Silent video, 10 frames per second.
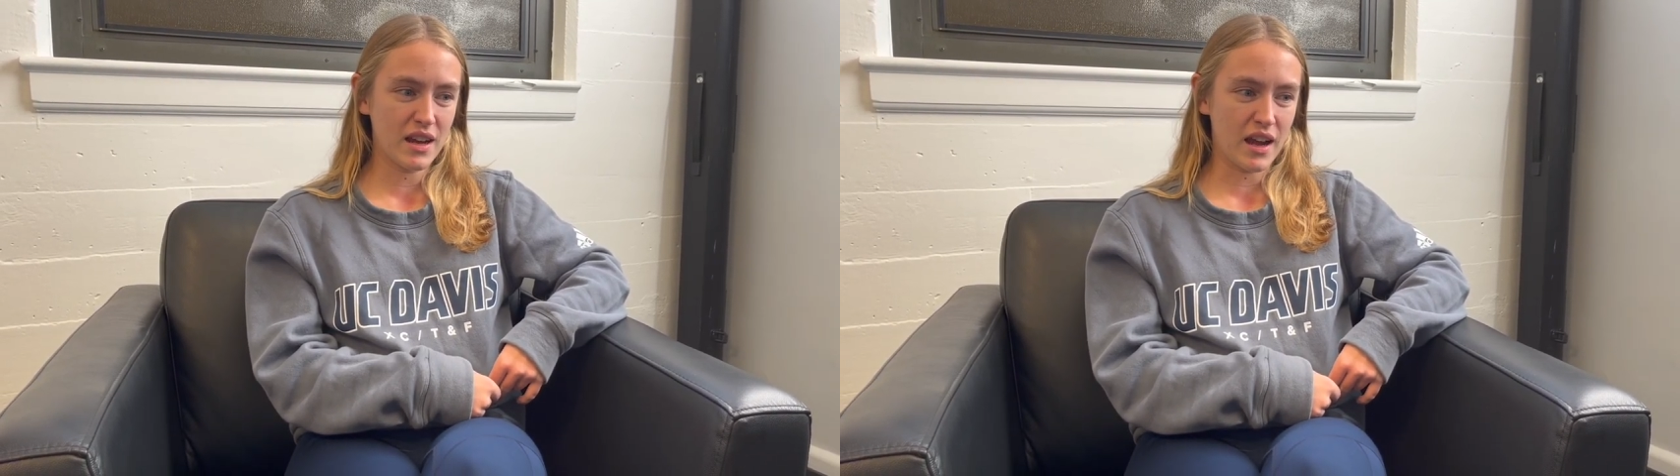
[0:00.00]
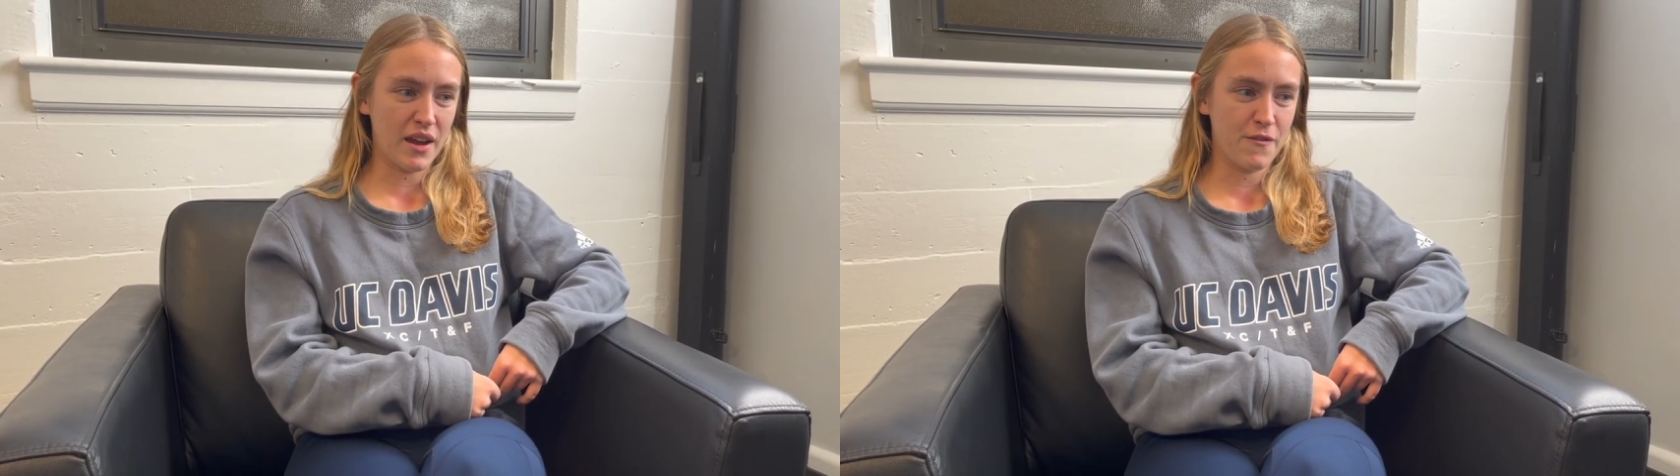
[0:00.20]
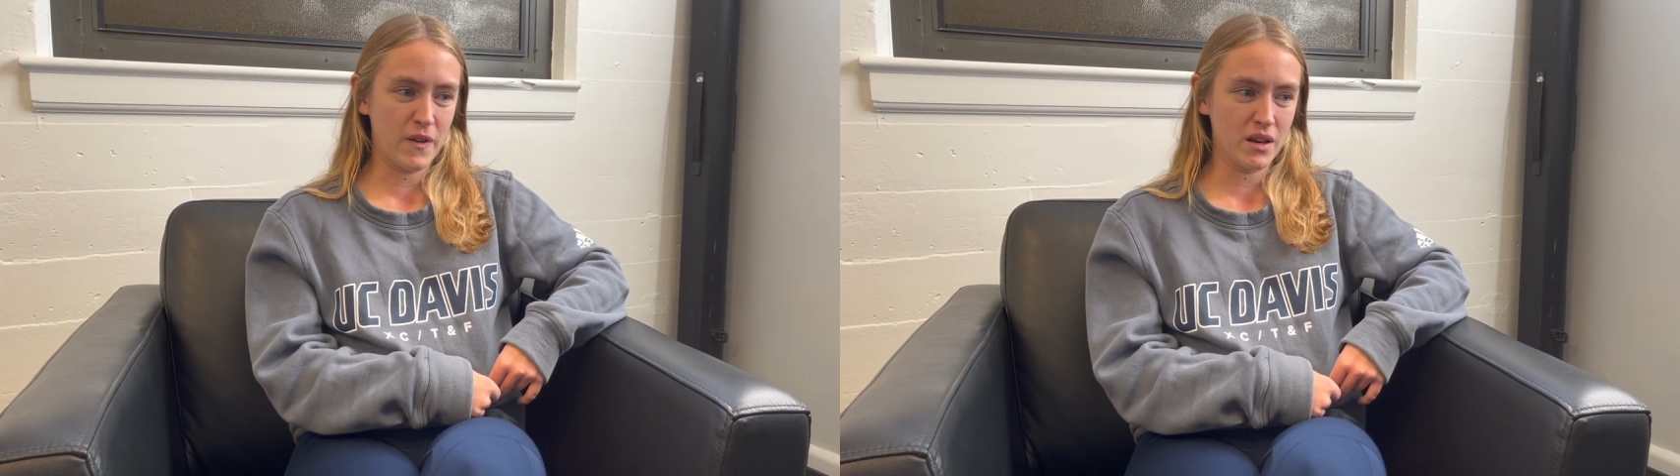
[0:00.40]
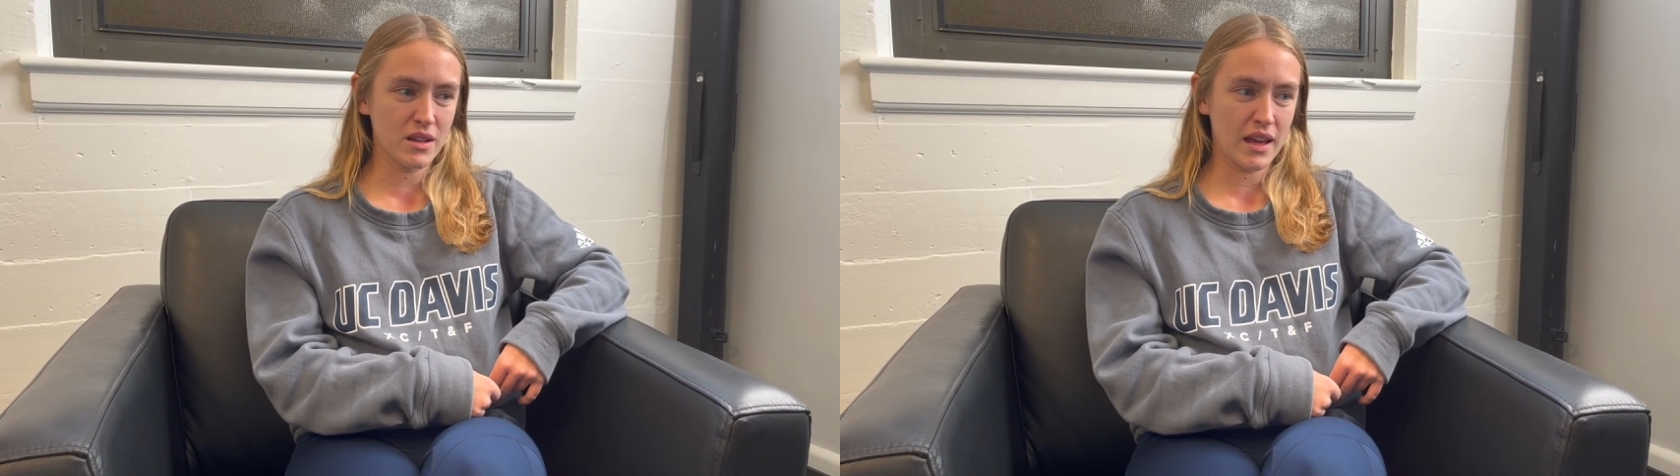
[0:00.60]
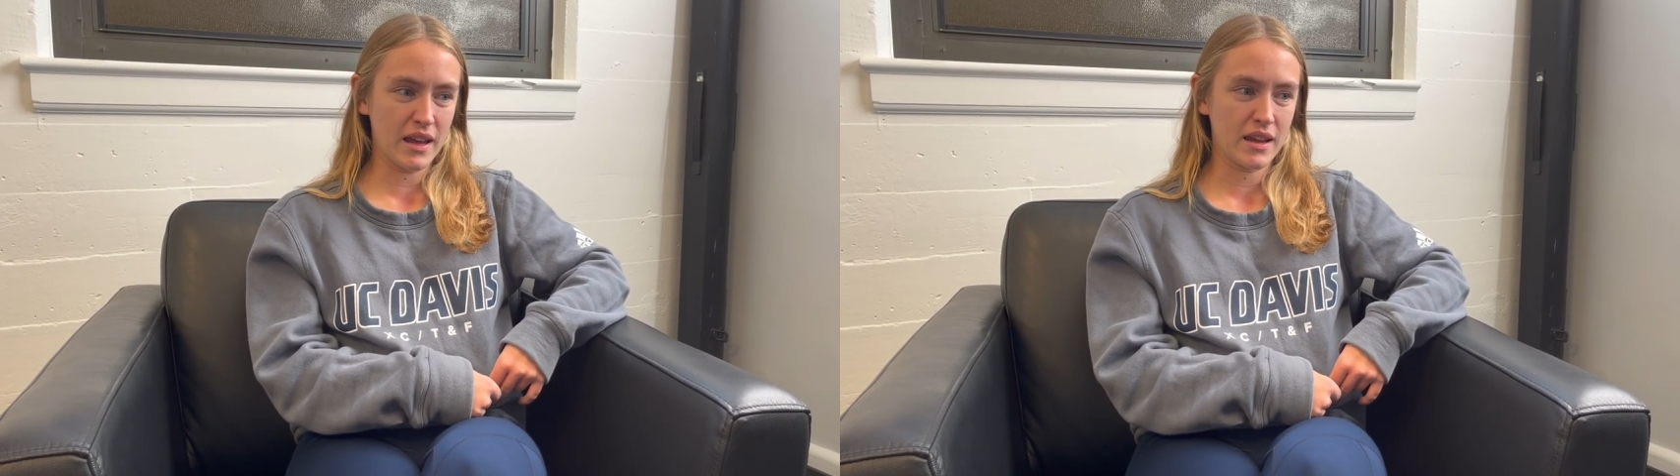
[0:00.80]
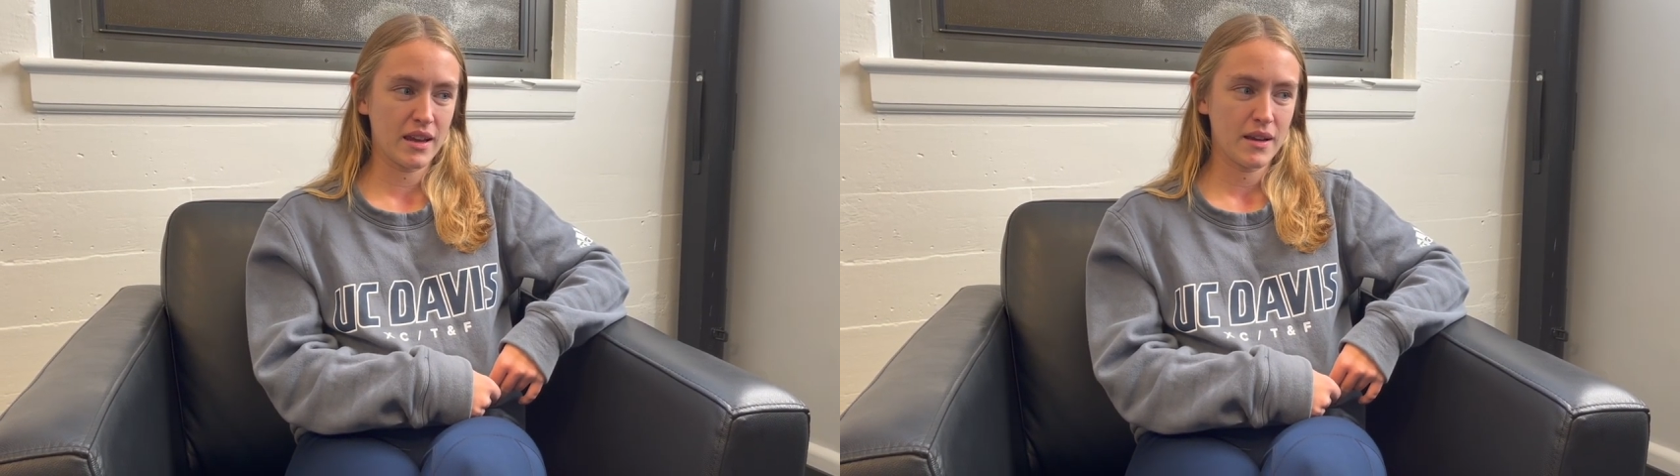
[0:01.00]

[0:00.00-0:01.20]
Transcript: I feel like